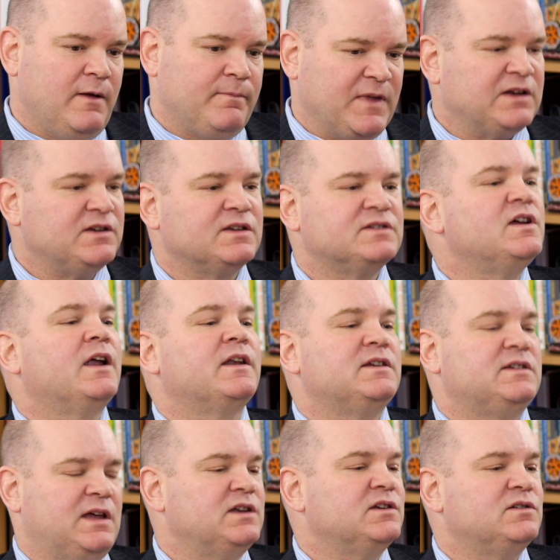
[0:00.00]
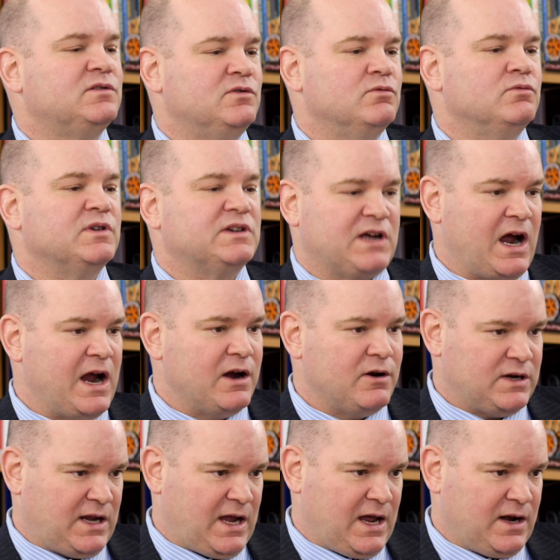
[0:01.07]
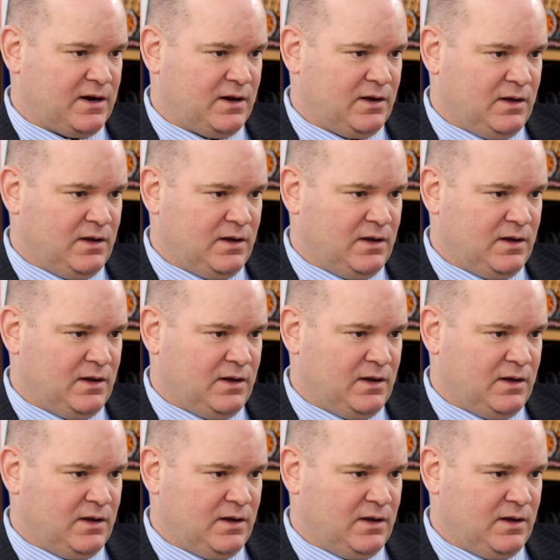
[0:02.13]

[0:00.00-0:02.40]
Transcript: and does not intend to retire in Canada,